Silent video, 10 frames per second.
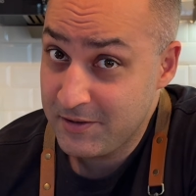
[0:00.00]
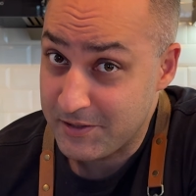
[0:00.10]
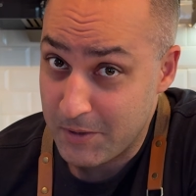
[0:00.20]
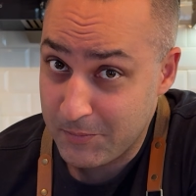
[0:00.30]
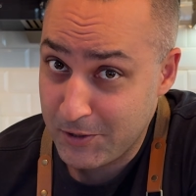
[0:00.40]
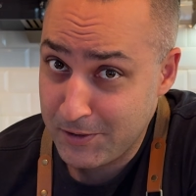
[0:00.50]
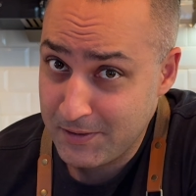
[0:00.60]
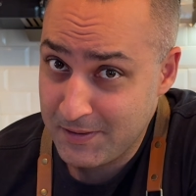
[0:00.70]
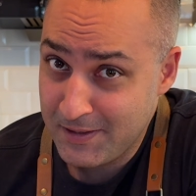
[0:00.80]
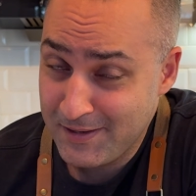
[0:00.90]
Remember,
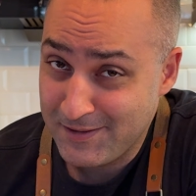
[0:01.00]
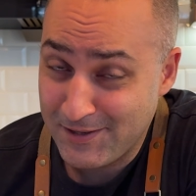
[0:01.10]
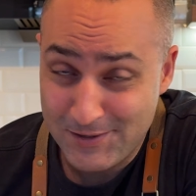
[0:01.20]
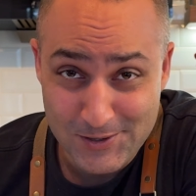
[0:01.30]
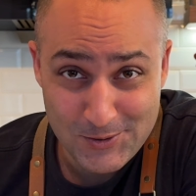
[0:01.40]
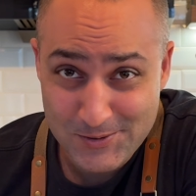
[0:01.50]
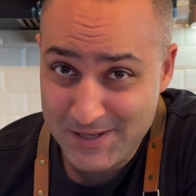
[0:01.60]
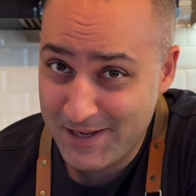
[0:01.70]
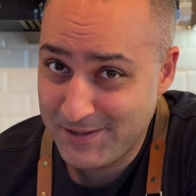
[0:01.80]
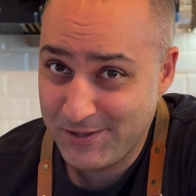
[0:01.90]
the dough
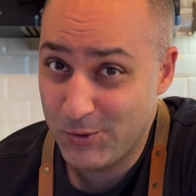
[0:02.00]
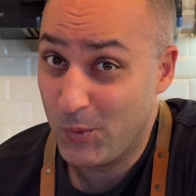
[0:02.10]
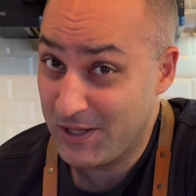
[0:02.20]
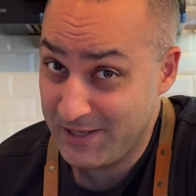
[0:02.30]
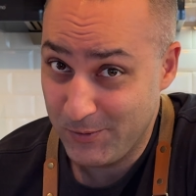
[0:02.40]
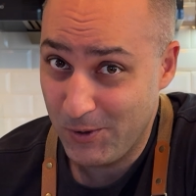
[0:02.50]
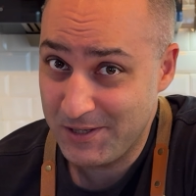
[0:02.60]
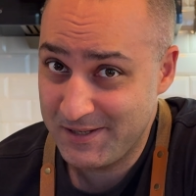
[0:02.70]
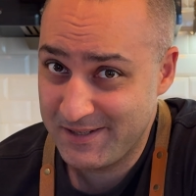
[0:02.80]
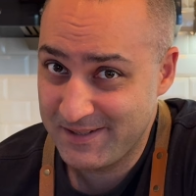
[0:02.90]
tells you what he
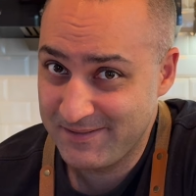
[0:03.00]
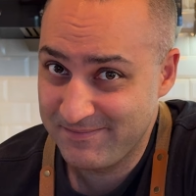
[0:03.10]
wants.